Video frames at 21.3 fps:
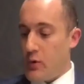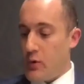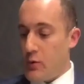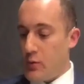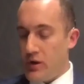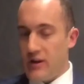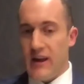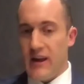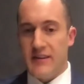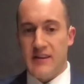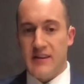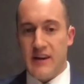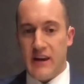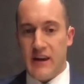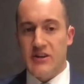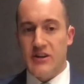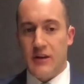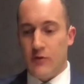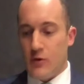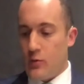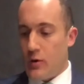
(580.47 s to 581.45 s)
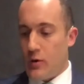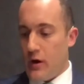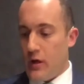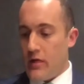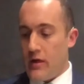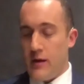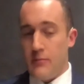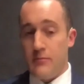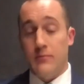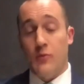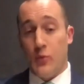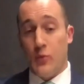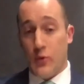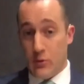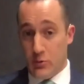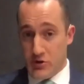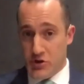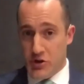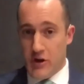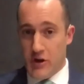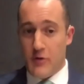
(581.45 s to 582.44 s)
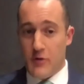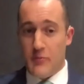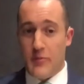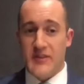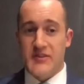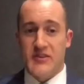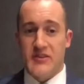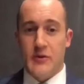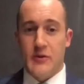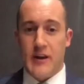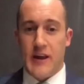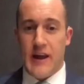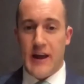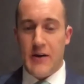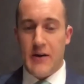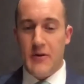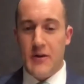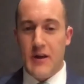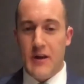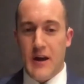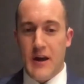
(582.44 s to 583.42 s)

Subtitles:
We will get to each and every one of them. We will try our best to anyhow.